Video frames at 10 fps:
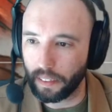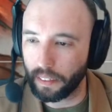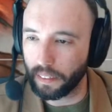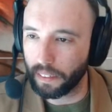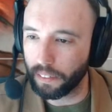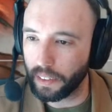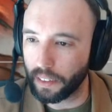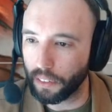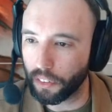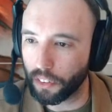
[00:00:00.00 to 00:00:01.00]
What if we
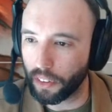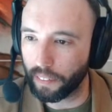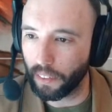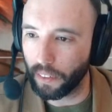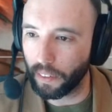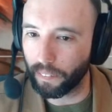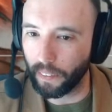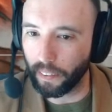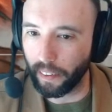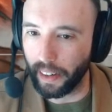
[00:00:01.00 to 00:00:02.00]
go for something a little
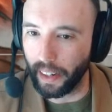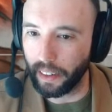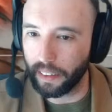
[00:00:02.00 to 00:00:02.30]
more red?